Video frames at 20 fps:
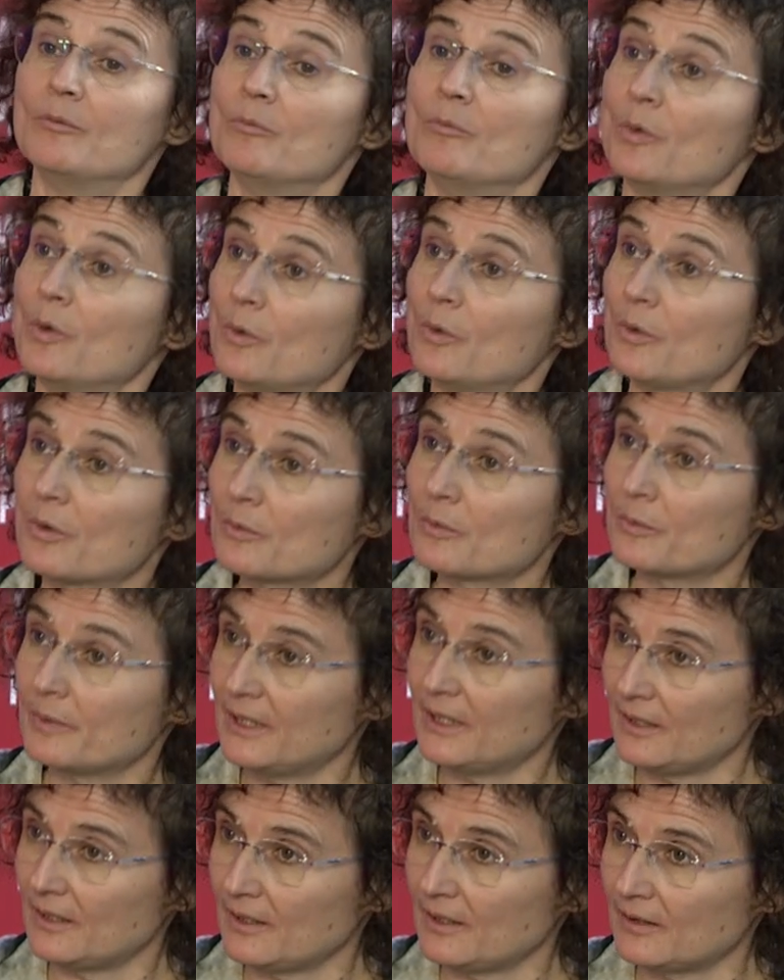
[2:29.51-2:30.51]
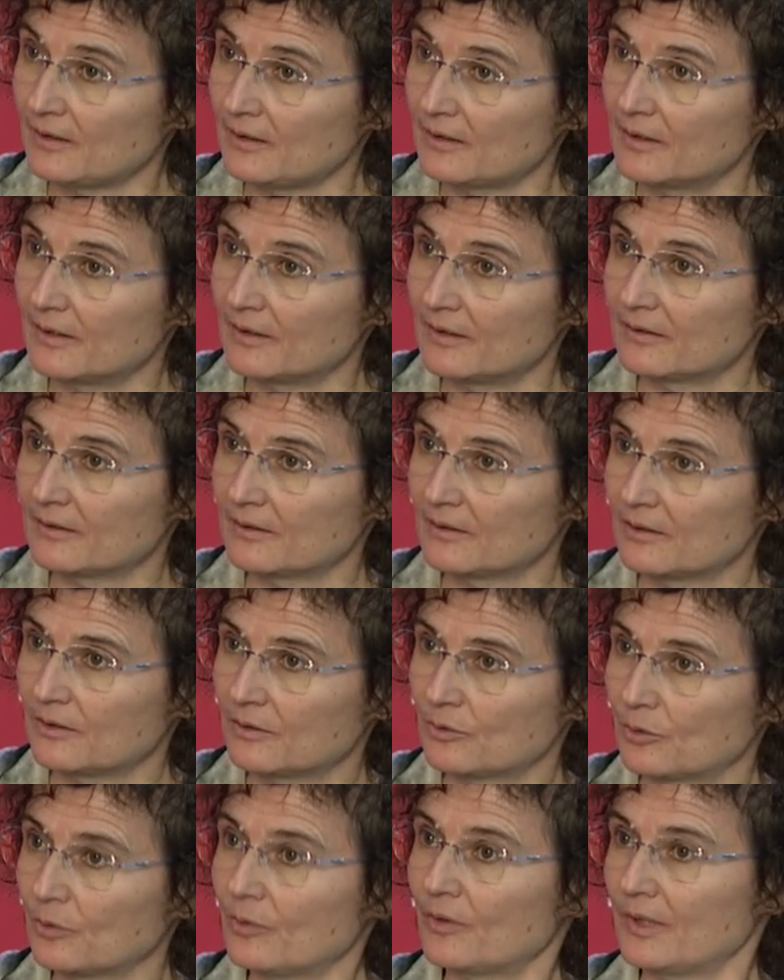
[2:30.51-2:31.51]
But that's why also
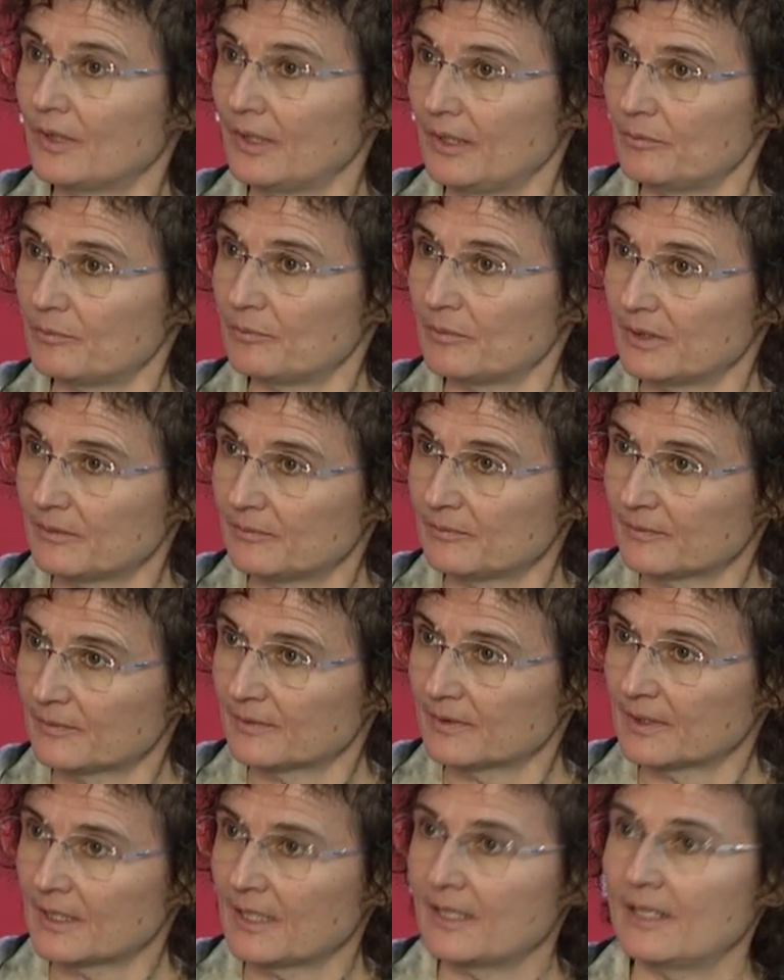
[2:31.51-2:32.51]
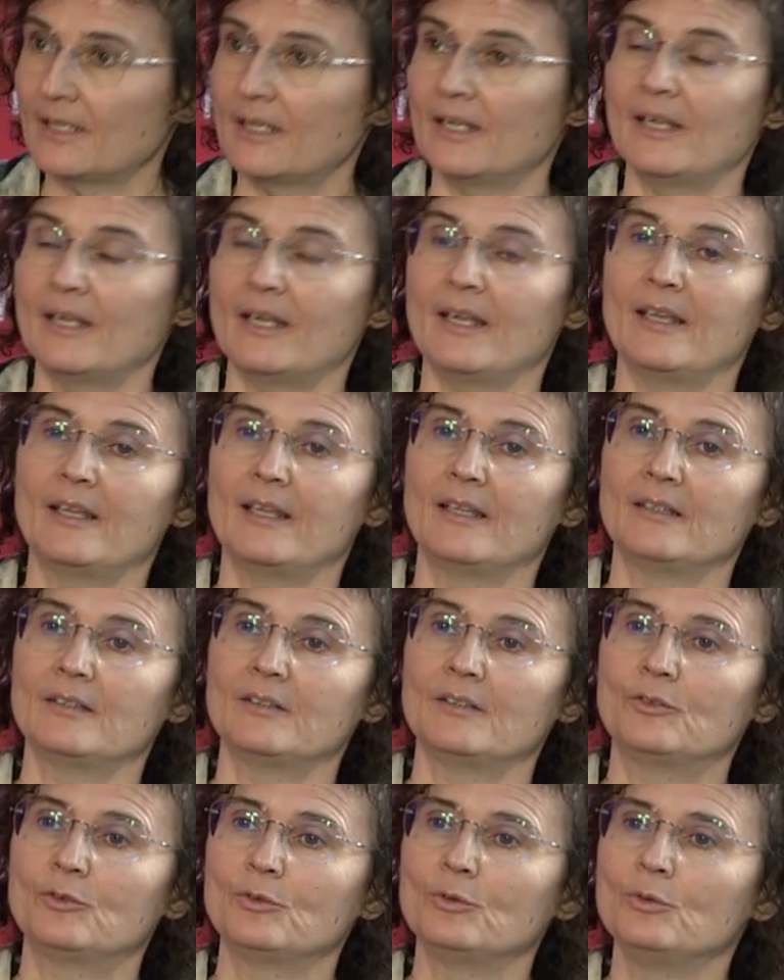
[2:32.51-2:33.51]
we call it the
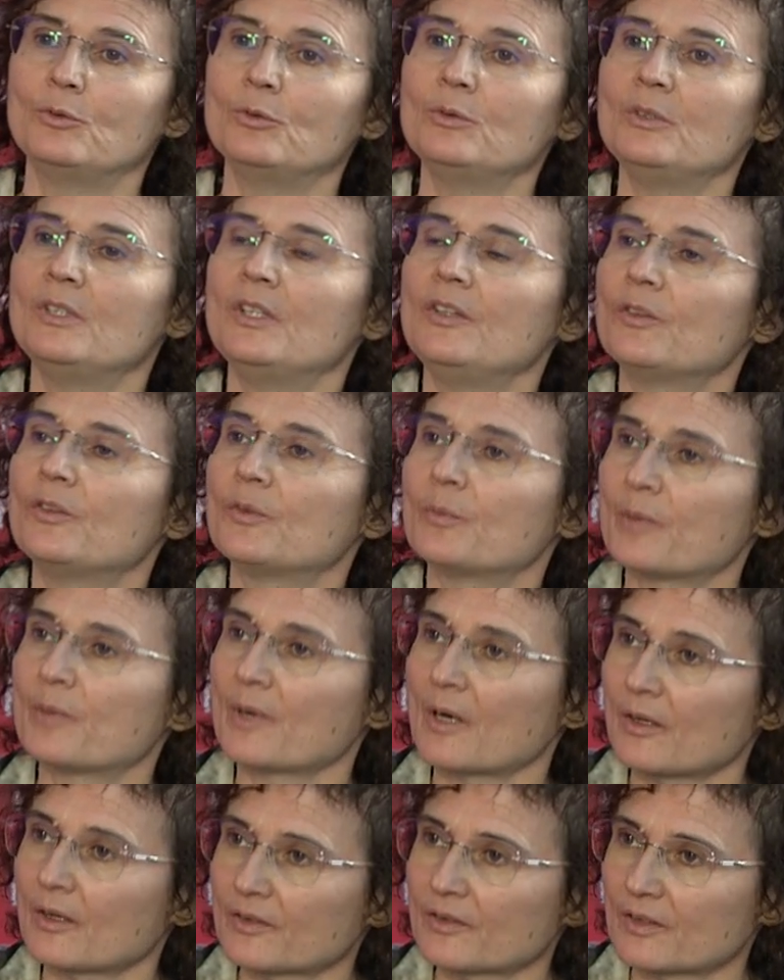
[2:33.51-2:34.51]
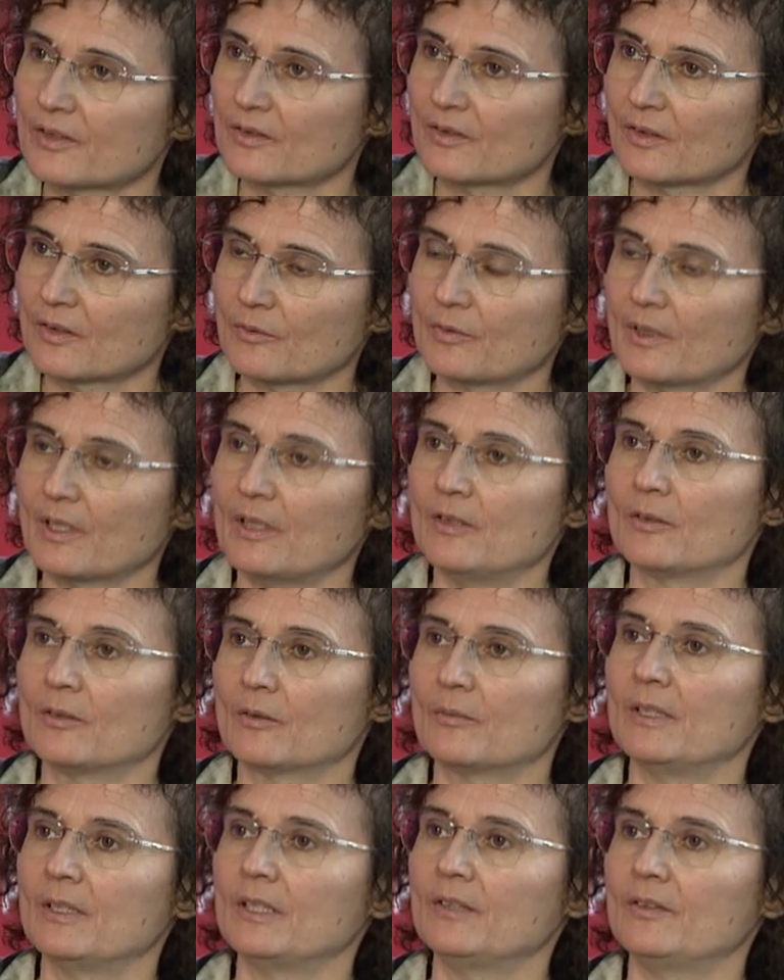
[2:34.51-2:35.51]
price of plasticity. Sleep is
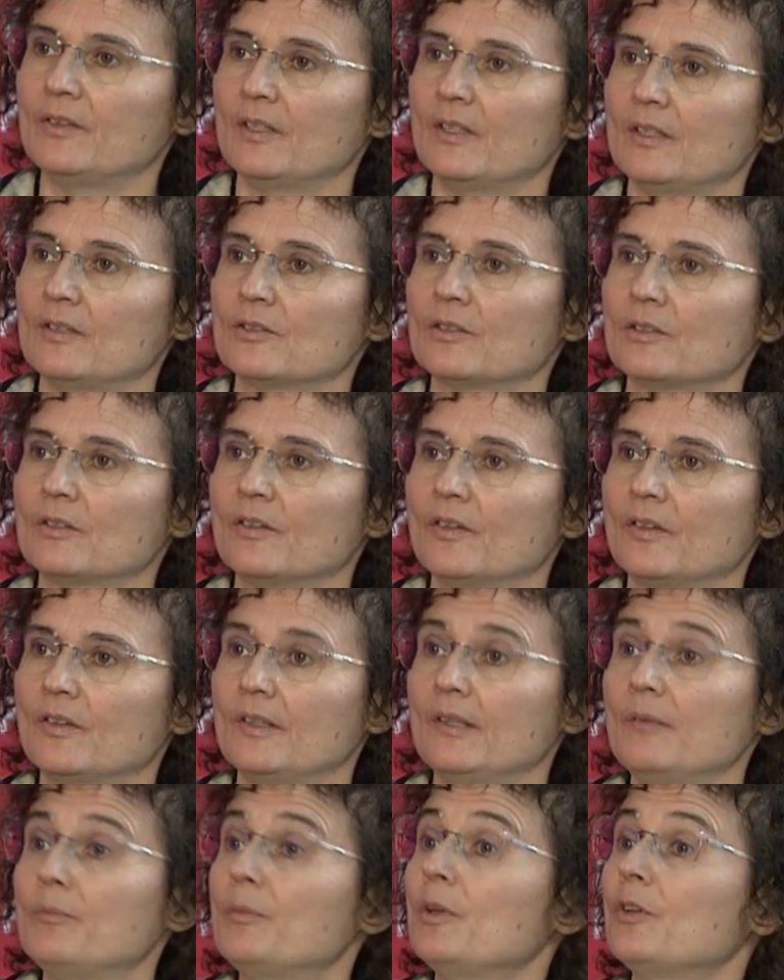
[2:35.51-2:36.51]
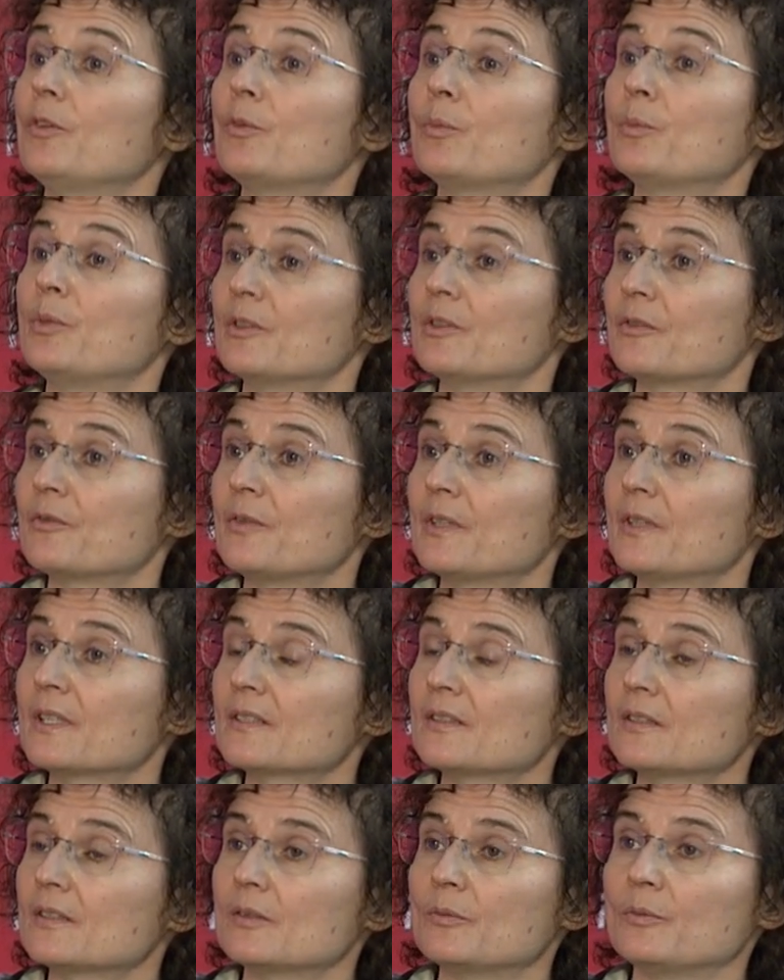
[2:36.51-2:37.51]
the price. Because being asleep is
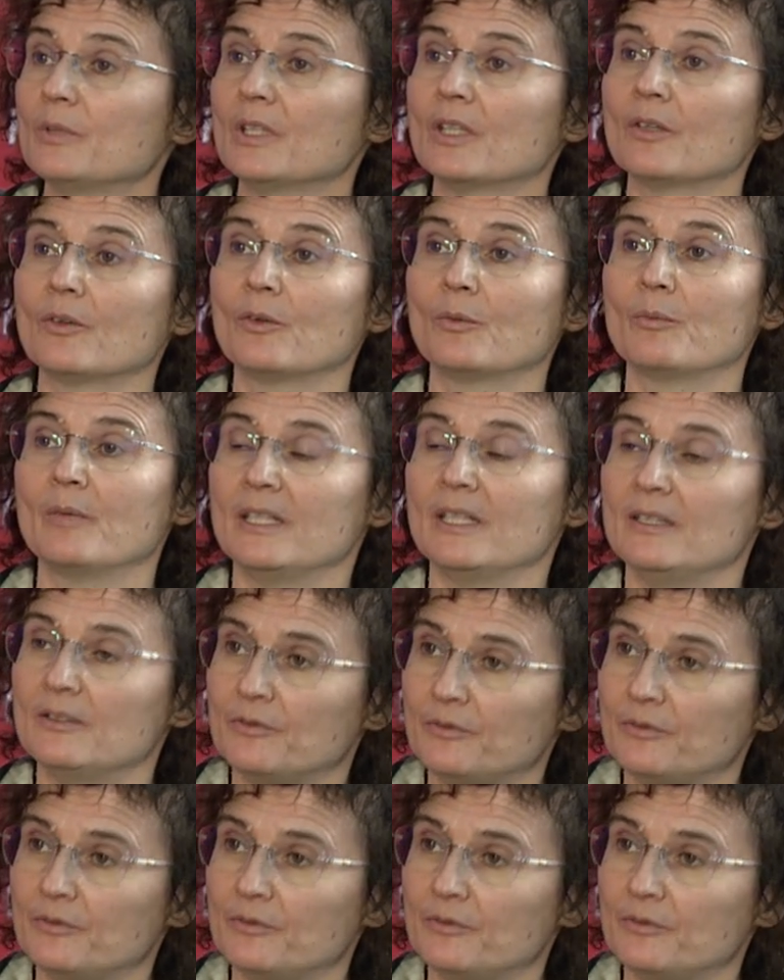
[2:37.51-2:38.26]
actually a very